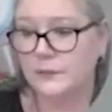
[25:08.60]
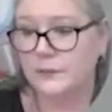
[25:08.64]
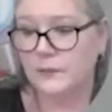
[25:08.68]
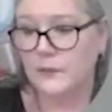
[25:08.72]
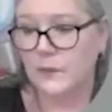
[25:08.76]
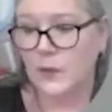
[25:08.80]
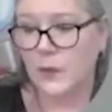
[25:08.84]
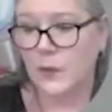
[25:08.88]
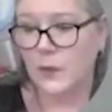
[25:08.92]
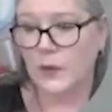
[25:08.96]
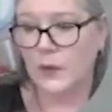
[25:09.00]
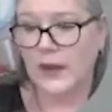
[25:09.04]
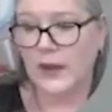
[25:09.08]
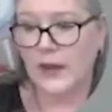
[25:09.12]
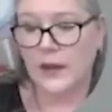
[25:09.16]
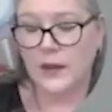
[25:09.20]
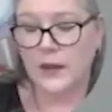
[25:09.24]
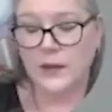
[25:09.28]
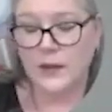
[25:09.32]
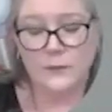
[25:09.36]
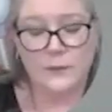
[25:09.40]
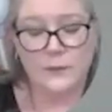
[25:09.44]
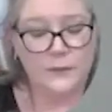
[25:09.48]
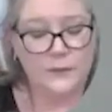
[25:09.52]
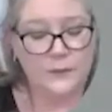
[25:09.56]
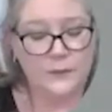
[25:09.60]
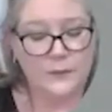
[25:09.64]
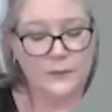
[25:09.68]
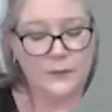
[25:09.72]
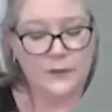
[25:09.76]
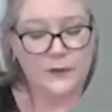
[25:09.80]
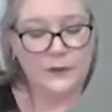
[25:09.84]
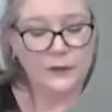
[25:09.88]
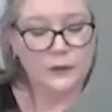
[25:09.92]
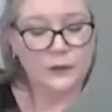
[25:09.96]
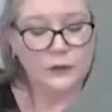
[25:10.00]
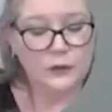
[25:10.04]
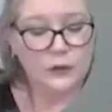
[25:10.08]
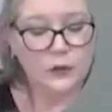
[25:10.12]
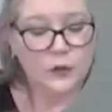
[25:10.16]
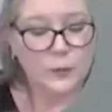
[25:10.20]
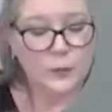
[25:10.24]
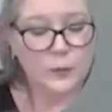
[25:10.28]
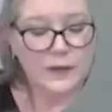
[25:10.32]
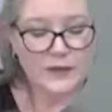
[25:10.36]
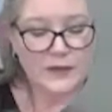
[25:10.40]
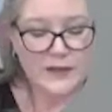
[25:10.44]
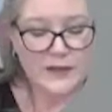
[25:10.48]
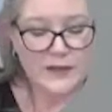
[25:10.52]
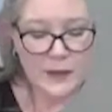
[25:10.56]
Okay, little loop
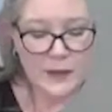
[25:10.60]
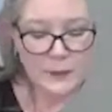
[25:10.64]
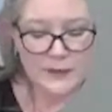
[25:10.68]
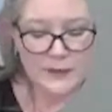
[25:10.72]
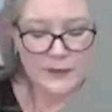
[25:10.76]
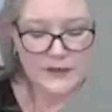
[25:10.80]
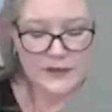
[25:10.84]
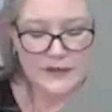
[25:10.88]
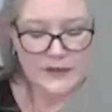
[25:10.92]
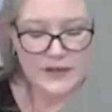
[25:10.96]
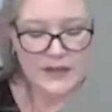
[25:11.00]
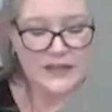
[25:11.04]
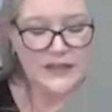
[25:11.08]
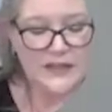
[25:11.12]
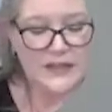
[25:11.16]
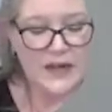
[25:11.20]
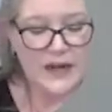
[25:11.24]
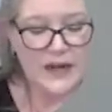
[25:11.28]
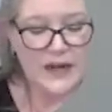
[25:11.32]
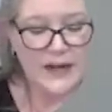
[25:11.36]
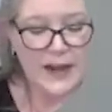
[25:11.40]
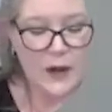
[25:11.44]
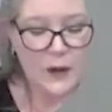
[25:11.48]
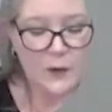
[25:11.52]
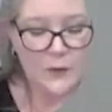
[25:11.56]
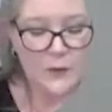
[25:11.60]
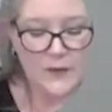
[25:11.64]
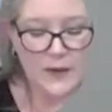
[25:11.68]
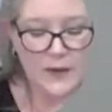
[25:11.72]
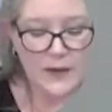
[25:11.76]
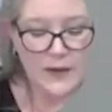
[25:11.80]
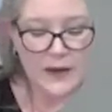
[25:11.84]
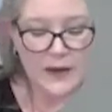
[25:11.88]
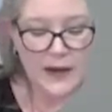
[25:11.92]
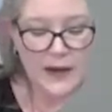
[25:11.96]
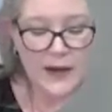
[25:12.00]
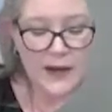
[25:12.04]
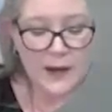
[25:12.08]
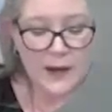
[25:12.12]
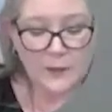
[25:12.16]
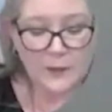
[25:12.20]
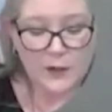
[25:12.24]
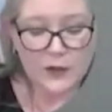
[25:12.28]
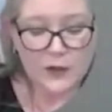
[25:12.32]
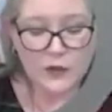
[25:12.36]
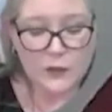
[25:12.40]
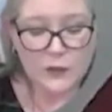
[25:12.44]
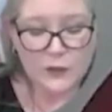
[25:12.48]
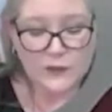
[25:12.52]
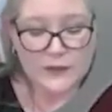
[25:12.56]
of the tape with the sticky side out. And I'm
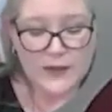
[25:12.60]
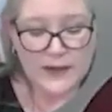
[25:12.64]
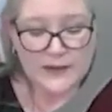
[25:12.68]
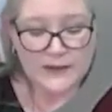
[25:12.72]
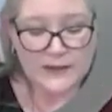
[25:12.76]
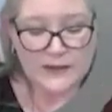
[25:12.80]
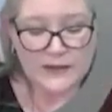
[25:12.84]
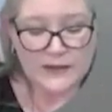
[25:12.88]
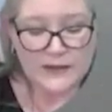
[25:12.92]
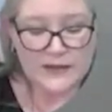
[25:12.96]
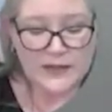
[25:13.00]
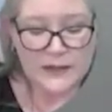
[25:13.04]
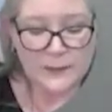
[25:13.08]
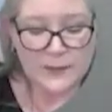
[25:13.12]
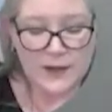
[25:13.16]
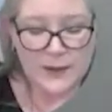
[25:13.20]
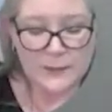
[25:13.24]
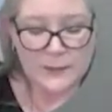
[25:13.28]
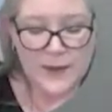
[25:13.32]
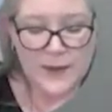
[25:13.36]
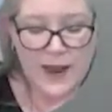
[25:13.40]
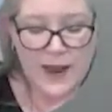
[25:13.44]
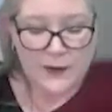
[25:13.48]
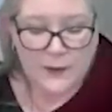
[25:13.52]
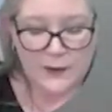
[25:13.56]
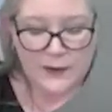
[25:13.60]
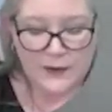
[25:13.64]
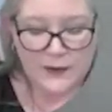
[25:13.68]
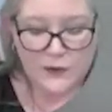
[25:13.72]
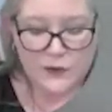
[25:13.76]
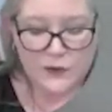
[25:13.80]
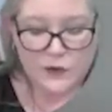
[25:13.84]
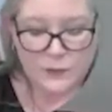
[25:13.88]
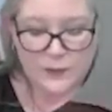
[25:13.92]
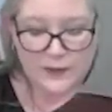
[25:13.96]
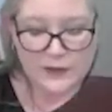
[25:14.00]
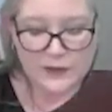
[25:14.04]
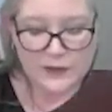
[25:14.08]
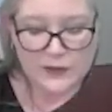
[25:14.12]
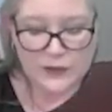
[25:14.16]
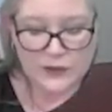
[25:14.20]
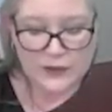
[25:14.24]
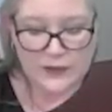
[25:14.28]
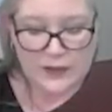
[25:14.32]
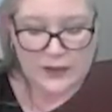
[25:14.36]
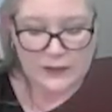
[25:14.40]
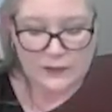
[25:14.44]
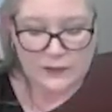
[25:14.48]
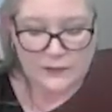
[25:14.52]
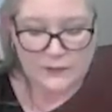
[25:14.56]
going to use that to stick my battery to my
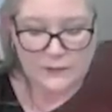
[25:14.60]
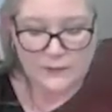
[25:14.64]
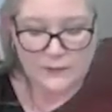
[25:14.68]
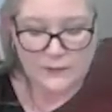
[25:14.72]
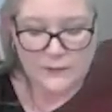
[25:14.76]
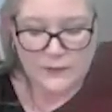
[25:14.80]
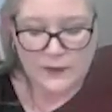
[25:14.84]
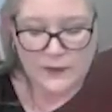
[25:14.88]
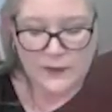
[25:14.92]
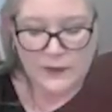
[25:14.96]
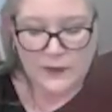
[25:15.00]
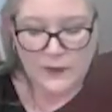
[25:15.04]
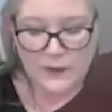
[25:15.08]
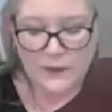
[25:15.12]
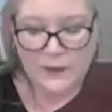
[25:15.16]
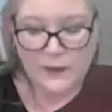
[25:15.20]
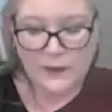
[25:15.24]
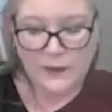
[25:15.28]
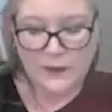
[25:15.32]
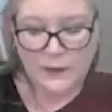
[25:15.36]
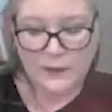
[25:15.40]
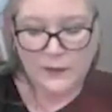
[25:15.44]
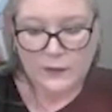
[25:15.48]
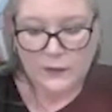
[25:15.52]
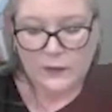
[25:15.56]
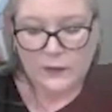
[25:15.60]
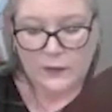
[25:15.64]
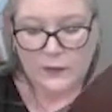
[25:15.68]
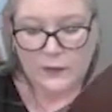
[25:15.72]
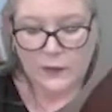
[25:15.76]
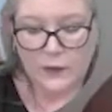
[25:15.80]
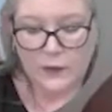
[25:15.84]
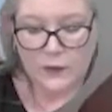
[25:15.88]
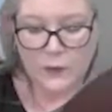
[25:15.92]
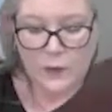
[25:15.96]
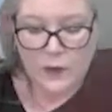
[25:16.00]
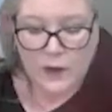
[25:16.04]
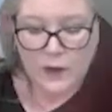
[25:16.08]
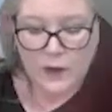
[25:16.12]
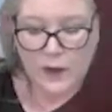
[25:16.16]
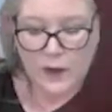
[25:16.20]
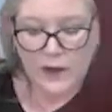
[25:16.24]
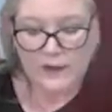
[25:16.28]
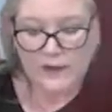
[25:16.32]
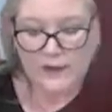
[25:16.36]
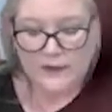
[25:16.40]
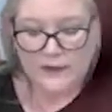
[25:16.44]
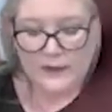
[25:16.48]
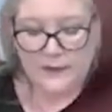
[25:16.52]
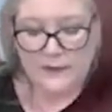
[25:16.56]
circuit. So
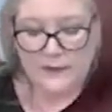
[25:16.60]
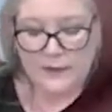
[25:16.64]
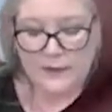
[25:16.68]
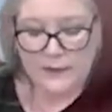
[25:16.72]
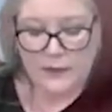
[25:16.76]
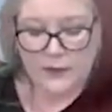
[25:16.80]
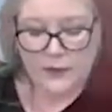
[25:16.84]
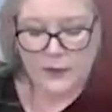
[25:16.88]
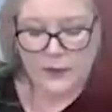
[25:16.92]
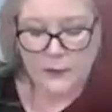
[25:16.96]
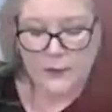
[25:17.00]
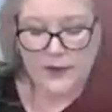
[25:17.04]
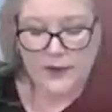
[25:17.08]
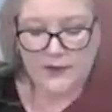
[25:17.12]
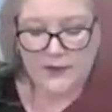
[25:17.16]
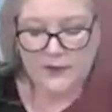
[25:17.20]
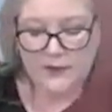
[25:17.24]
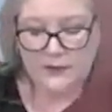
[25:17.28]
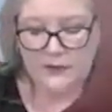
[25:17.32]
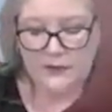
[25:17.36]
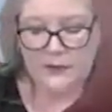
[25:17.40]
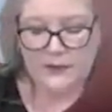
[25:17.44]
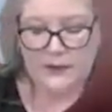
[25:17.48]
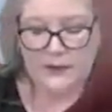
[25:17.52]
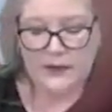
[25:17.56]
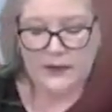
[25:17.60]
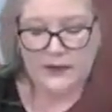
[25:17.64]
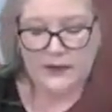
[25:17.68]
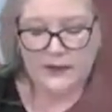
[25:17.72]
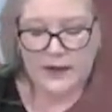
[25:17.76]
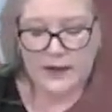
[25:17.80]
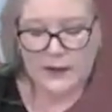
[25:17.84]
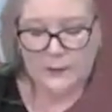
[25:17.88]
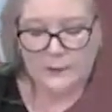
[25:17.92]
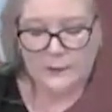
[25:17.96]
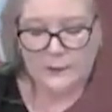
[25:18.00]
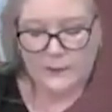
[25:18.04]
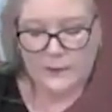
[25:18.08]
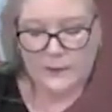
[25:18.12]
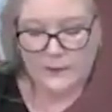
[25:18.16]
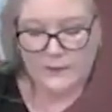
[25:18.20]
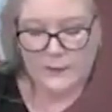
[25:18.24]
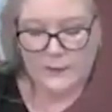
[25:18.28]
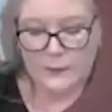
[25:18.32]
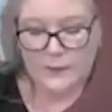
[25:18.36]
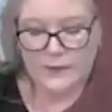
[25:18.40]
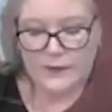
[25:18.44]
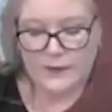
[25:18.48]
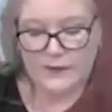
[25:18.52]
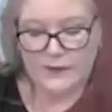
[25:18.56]
I stick the little piece of sticky tape
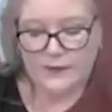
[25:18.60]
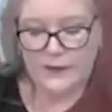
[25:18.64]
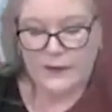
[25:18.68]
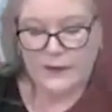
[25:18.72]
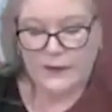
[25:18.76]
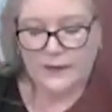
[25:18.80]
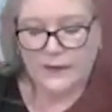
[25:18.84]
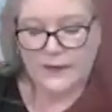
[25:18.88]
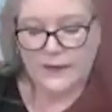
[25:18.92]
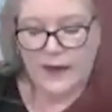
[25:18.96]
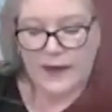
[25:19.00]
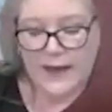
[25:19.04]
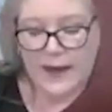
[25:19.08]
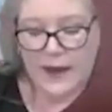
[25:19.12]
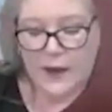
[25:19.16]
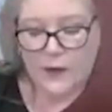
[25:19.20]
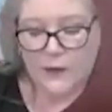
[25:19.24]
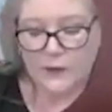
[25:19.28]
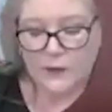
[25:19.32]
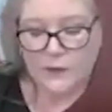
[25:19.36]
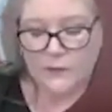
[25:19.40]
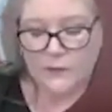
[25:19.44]
that with the sticky side out.